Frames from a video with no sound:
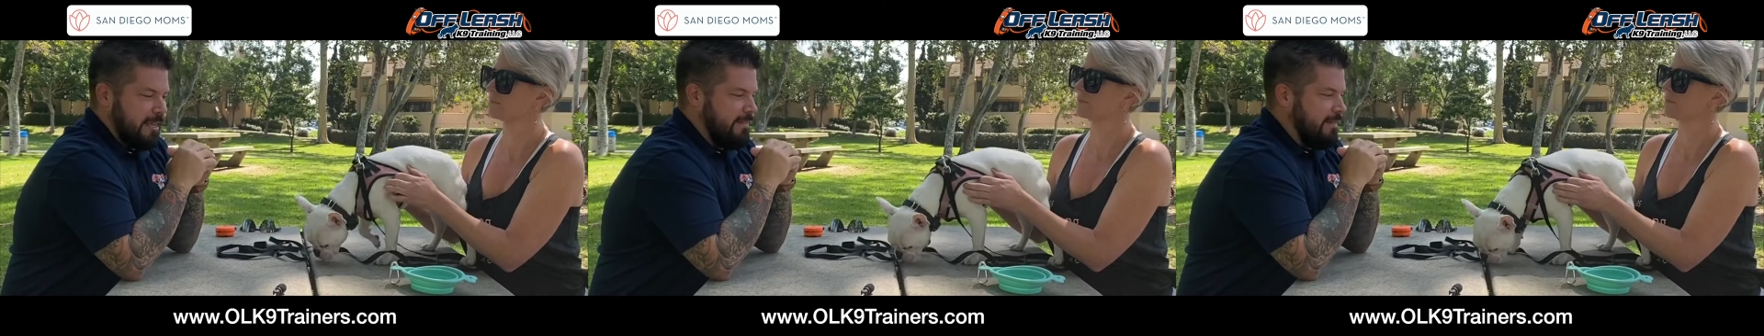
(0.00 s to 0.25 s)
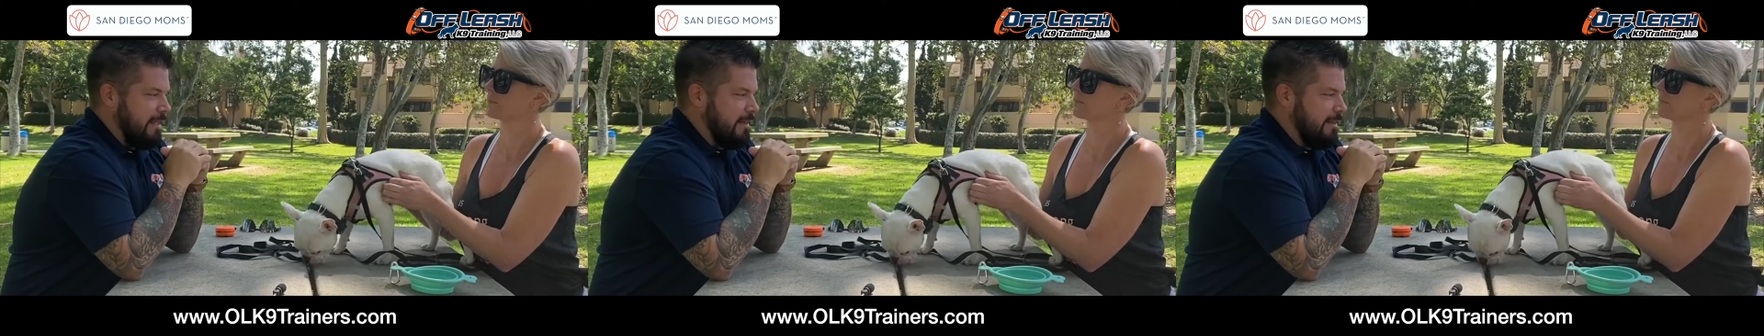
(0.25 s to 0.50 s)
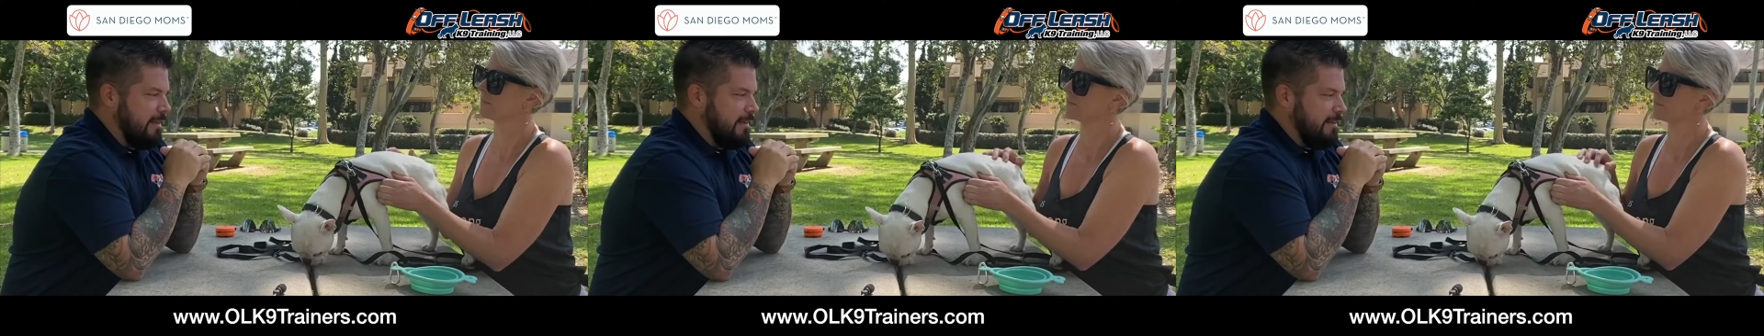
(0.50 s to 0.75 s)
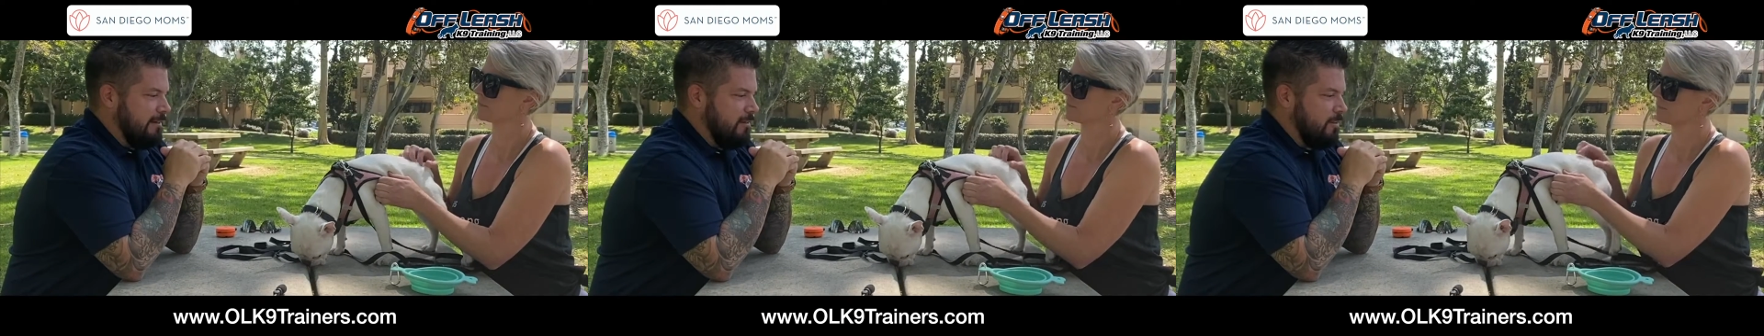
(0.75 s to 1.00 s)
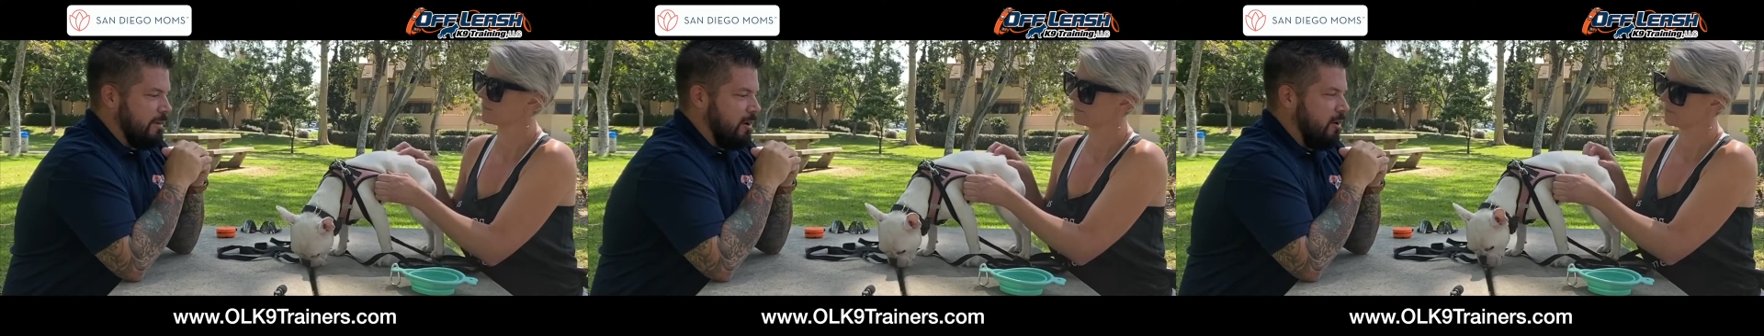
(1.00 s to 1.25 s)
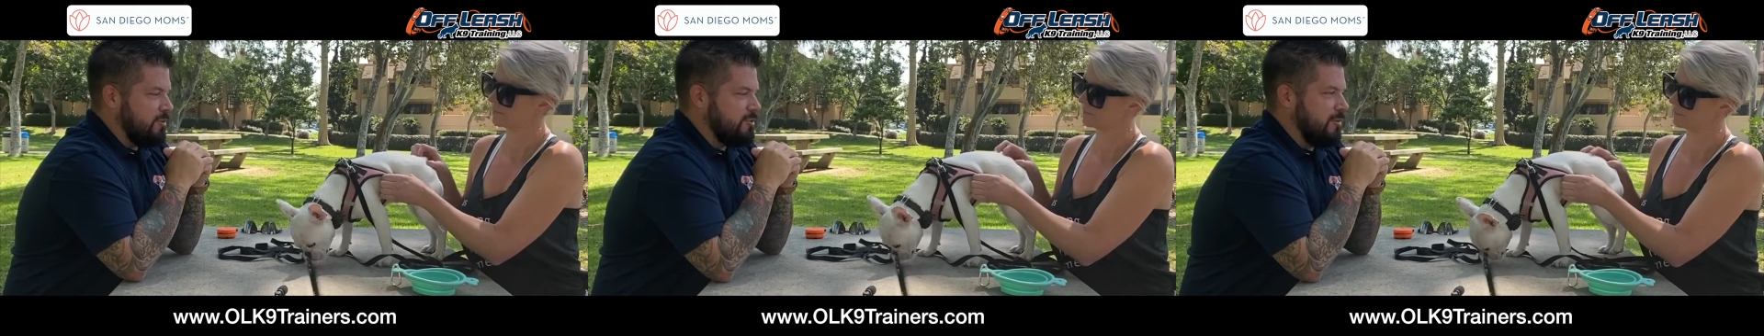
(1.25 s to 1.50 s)
and then we
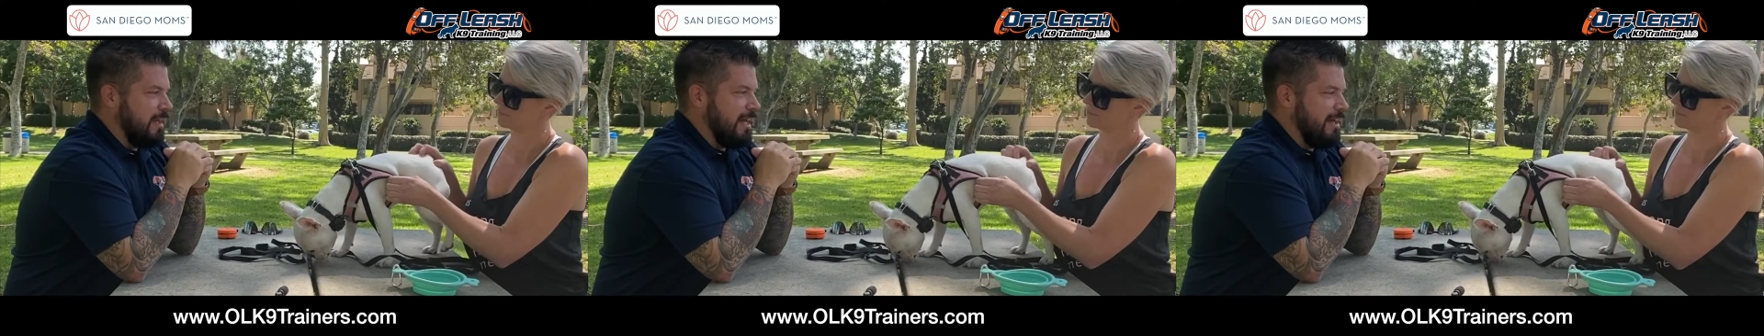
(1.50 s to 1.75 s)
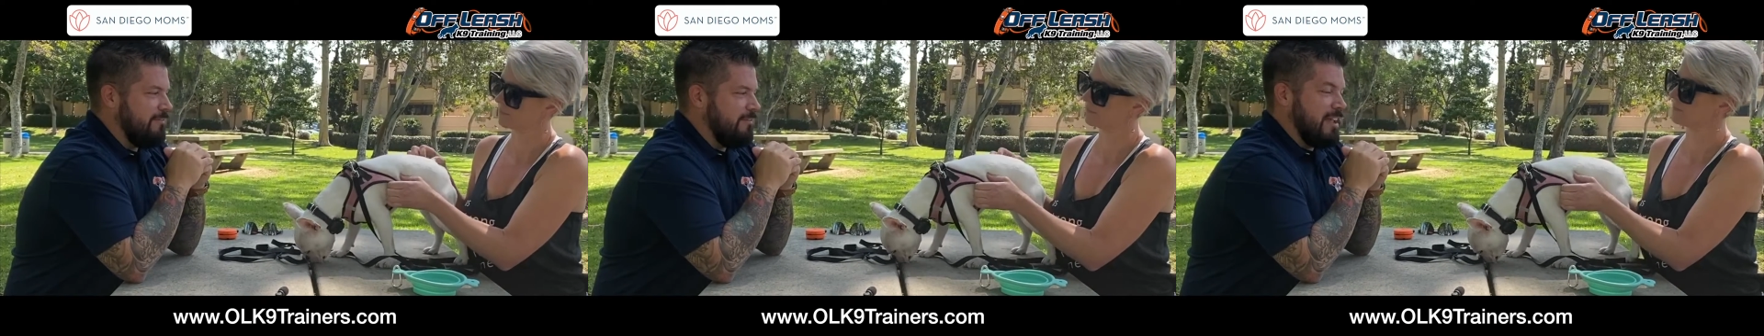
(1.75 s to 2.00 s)
also have